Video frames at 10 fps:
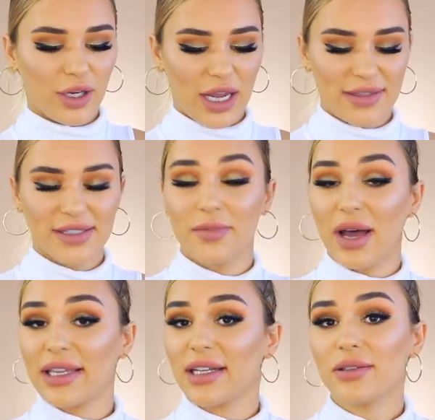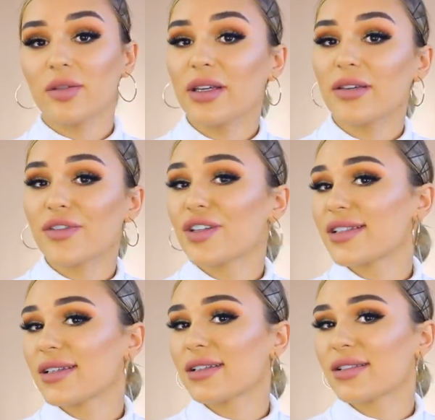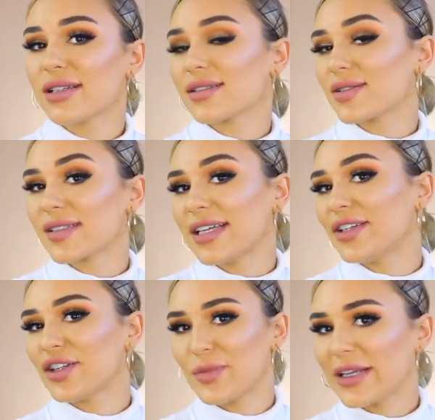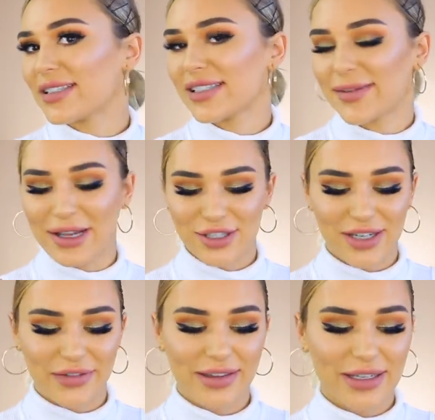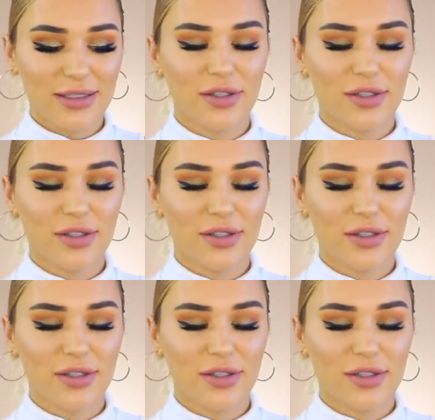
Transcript: Okay, this might get a little bit confusing because as I was saying, you can mix and match and everything.